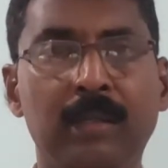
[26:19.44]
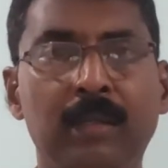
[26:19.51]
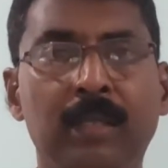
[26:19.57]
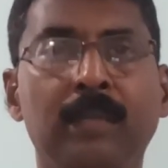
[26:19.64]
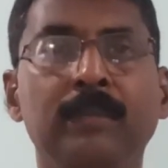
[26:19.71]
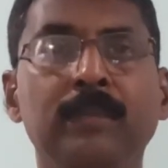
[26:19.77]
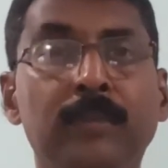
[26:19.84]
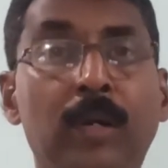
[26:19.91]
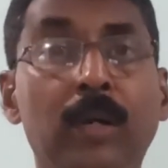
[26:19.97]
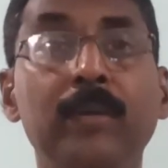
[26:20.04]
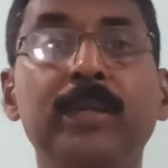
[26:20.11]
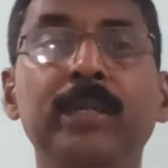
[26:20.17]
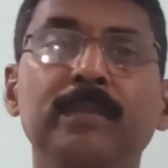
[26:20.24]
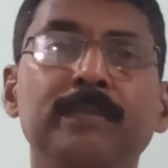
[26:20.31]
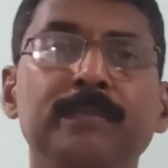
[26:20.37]
have
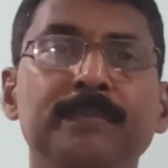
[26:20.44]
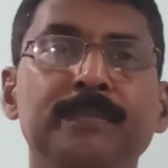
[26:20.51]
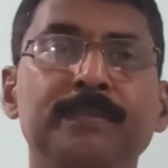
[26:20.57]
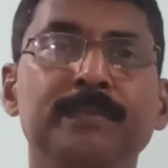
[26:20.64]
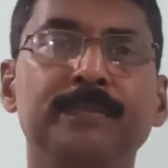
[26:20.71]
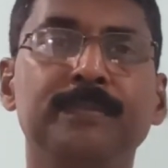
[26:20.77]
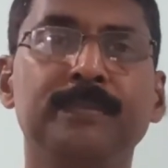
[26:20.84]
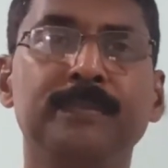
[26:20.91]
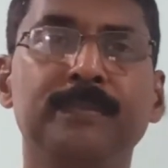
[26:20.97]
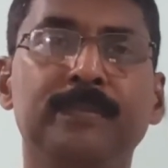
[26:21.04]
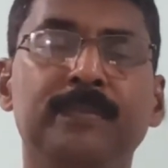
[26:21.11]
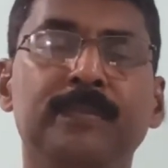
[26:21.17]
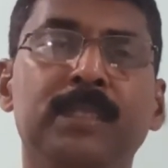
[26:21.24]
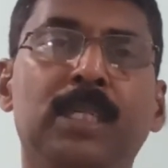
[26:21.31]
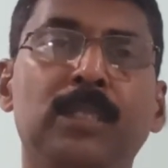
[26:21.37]
evolved,
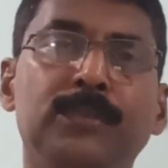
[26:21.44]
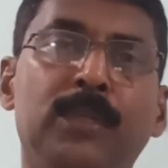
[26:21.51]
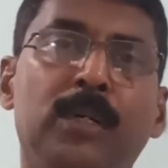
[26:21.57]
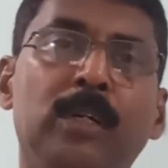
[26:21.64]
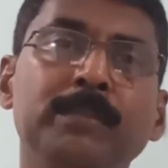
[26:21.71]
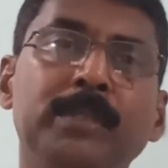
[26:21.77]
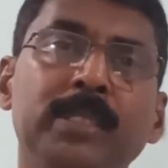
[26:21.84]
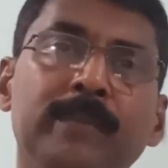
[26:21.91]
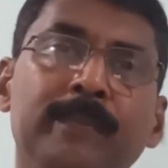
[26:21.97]
have formed,